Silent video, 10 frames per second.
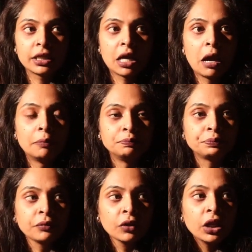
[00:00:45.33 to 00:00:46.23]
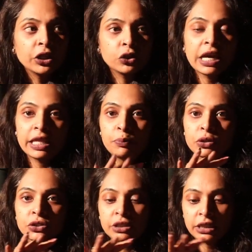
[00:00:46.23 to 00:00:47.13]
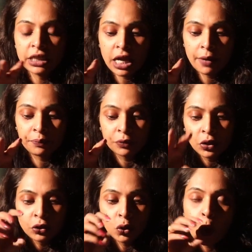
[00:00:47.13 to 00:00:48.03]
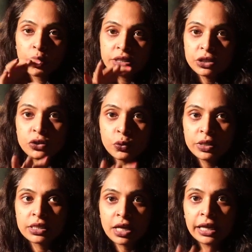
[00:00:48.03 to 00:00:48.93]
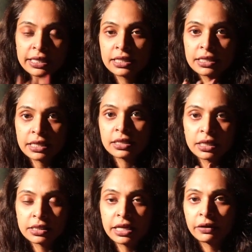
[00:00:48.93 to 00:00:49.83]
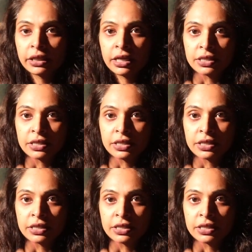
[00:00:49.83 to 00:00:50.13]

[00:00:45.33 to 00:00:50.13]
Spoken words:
Like you know how they push the horse into its area,